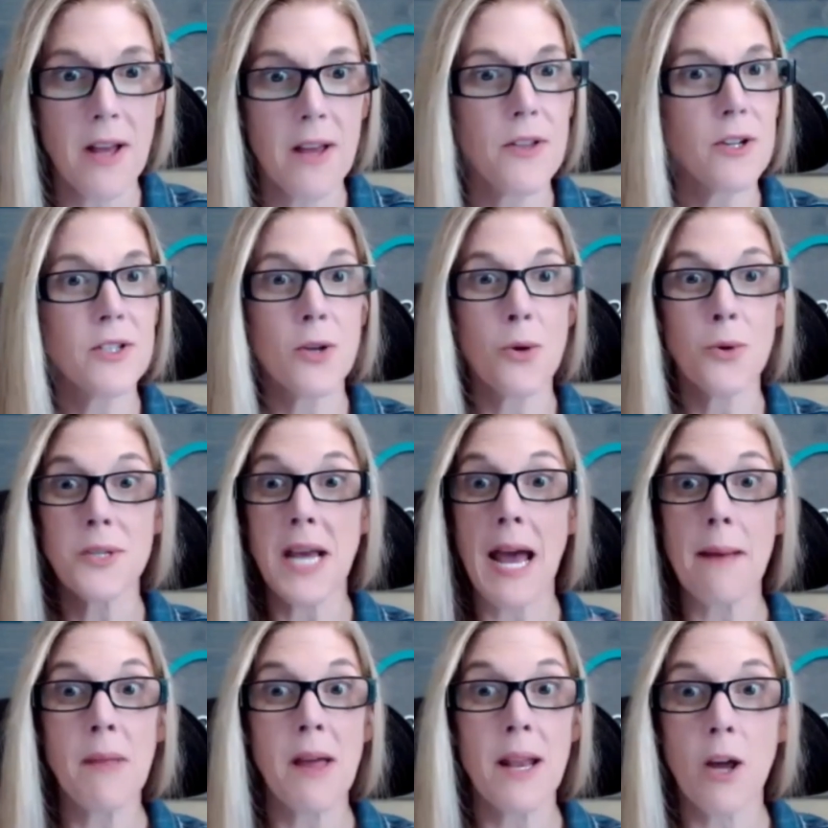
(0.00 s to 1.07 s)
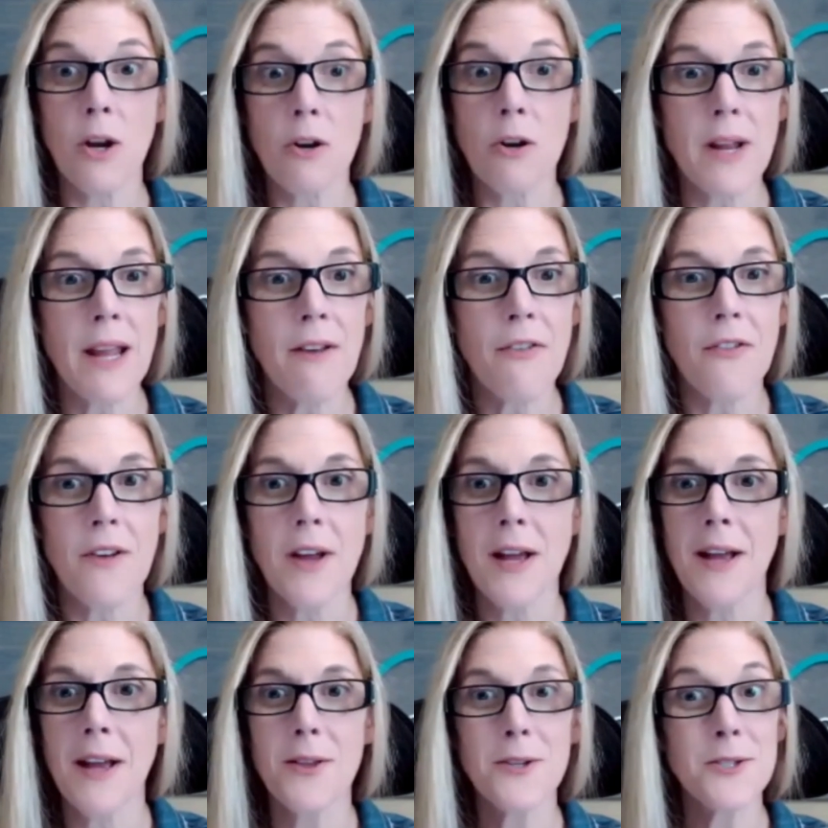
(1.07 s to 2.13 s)
There's no timeline on grief,
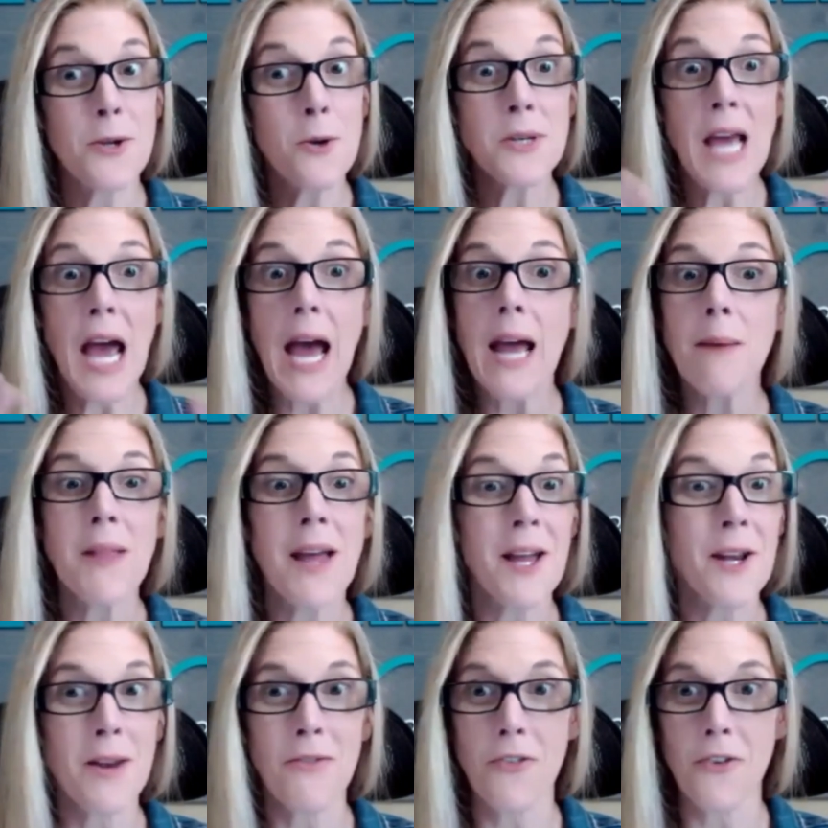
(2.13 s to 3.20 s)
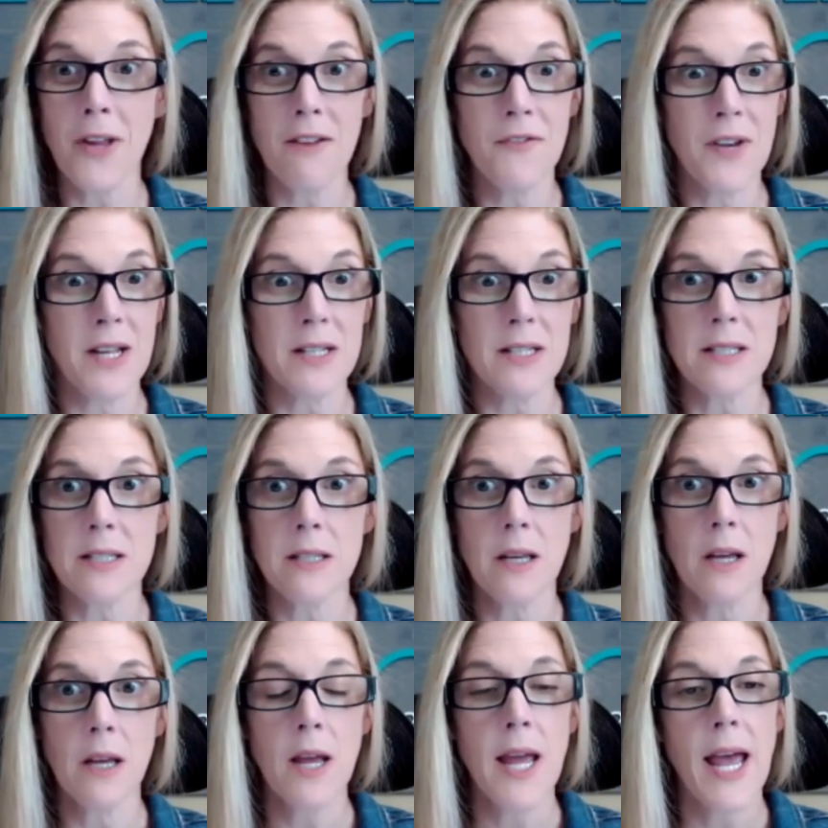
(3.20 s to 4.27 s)
there's no timeline on forgiveness.
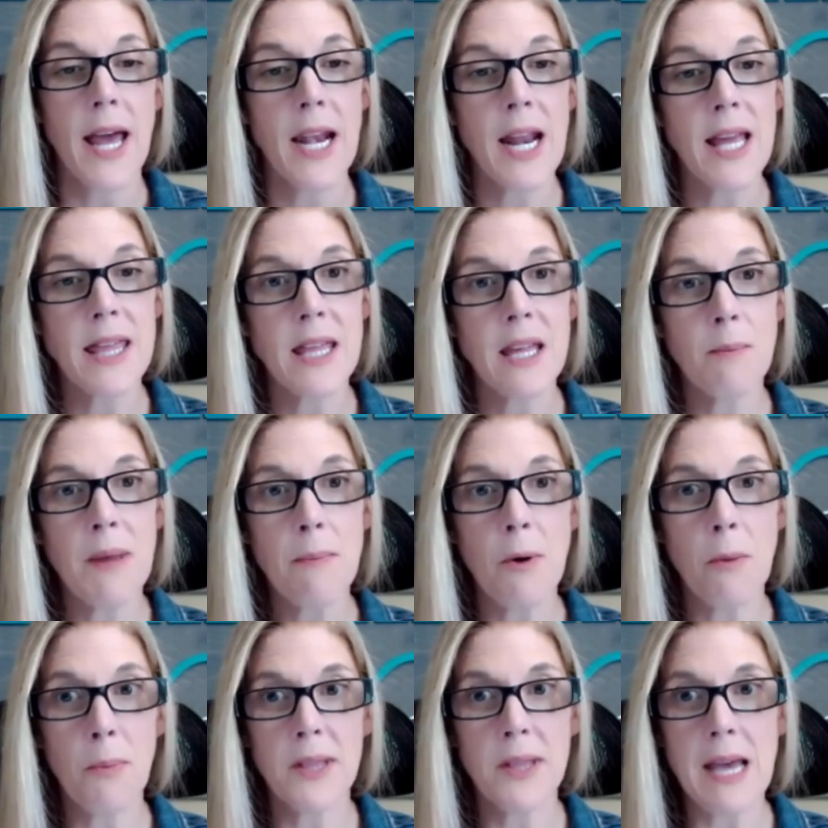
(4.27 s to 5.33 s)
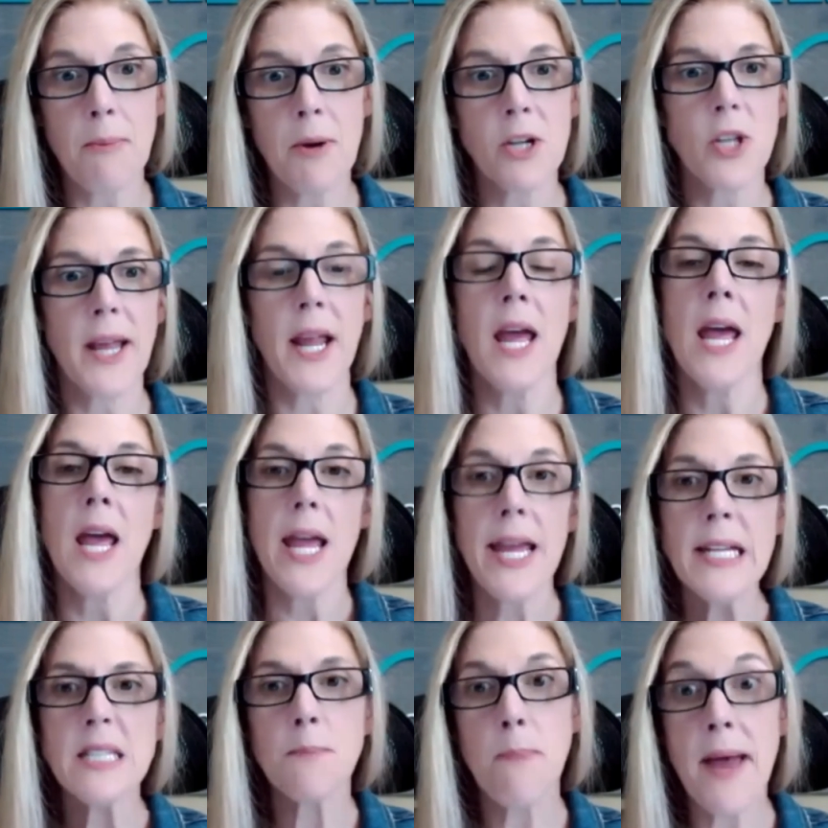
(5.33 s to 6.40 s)
And I think people put that pressure like,
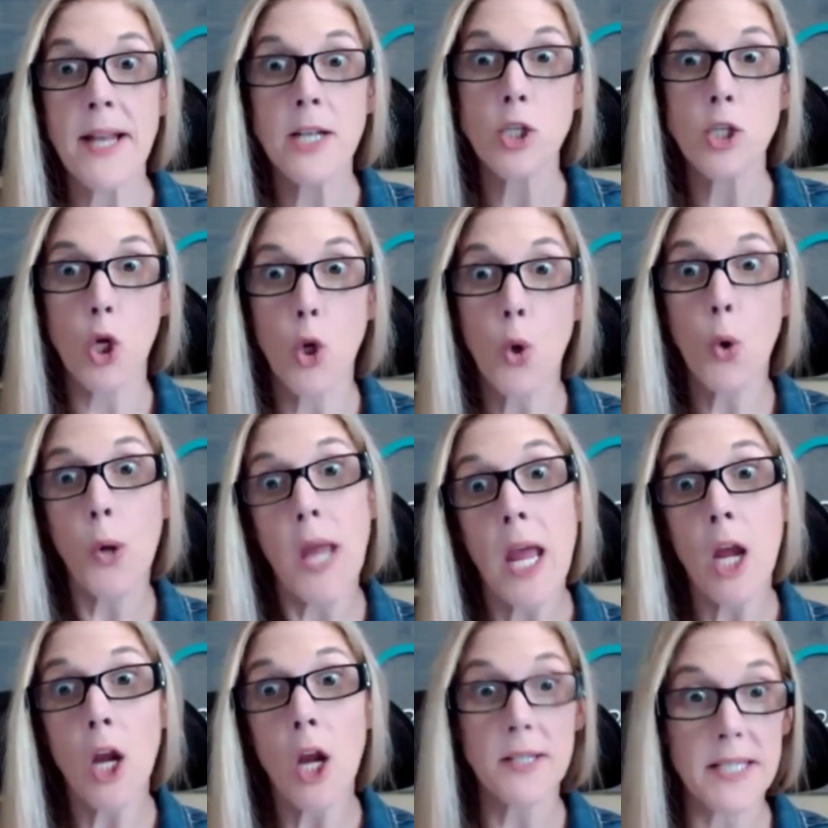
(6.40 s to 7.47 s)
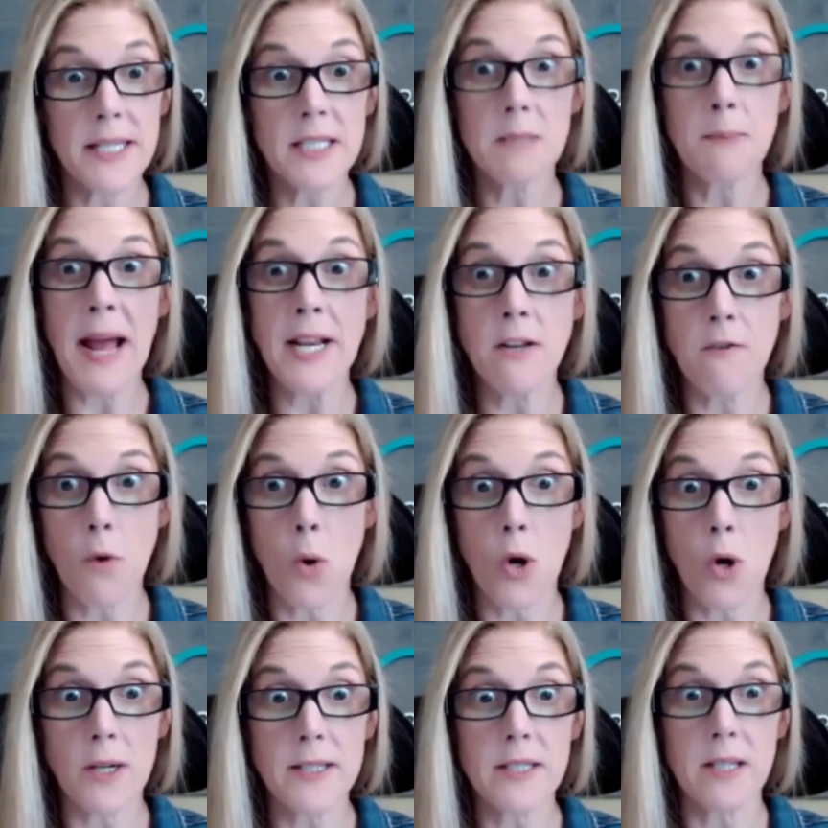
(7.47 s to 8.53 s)
it's been two years since my
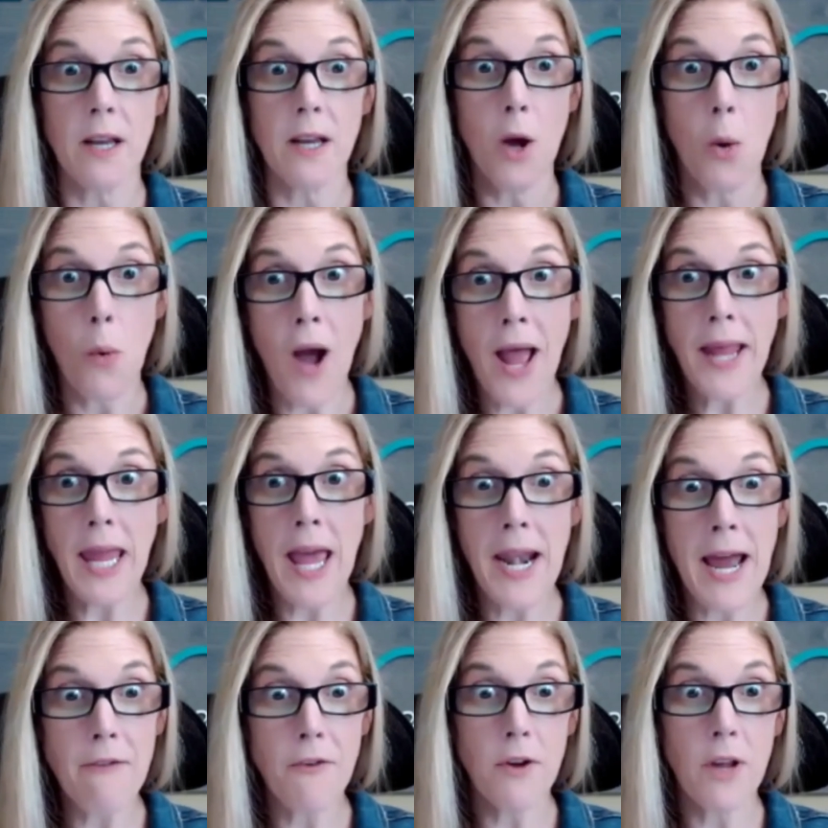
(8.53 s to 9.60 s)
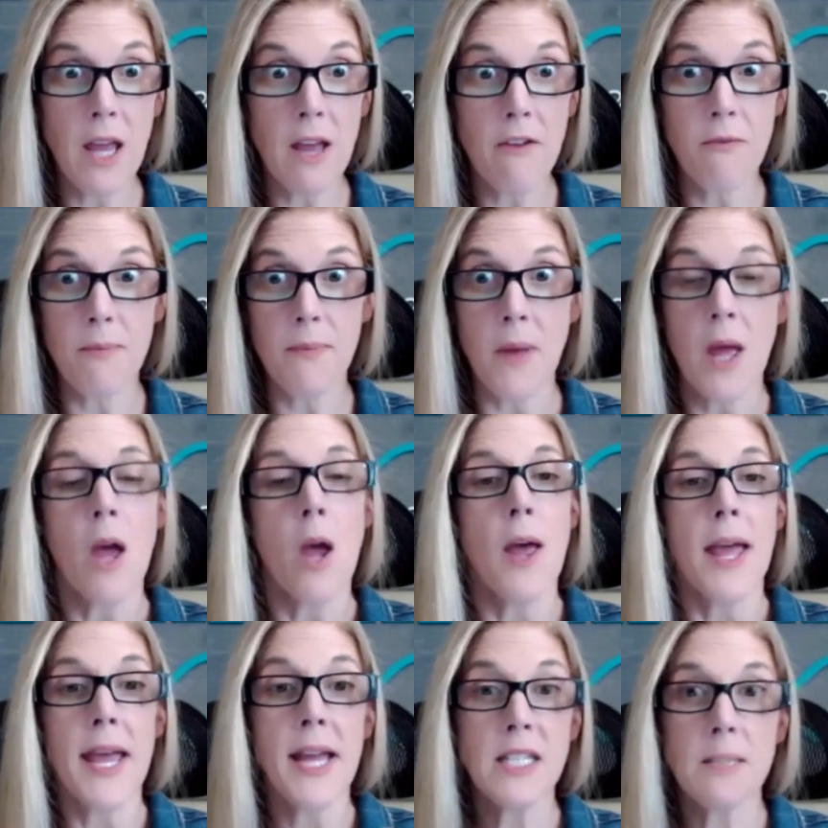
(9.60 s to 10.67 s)
divorce. Why can't I forgive?
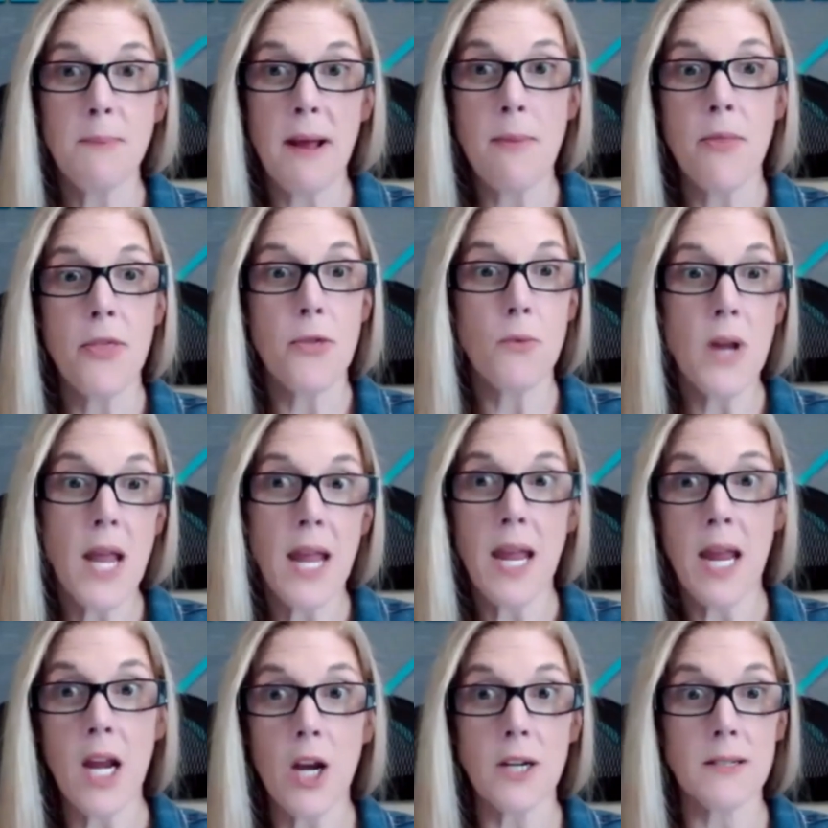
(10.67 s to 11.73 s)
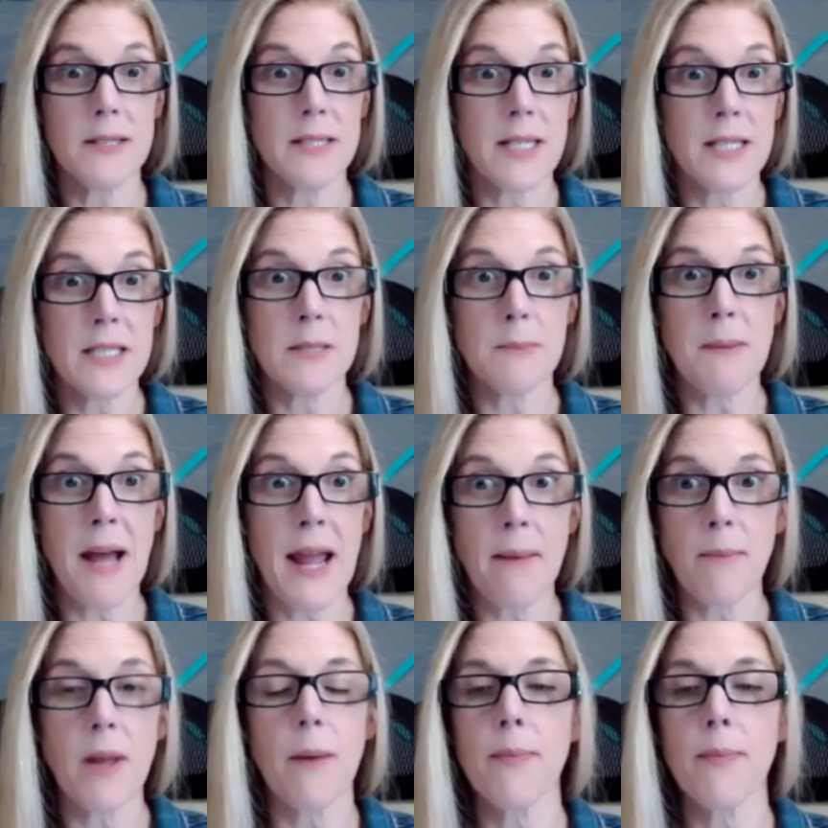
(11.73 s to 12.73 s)
It's been three years since my.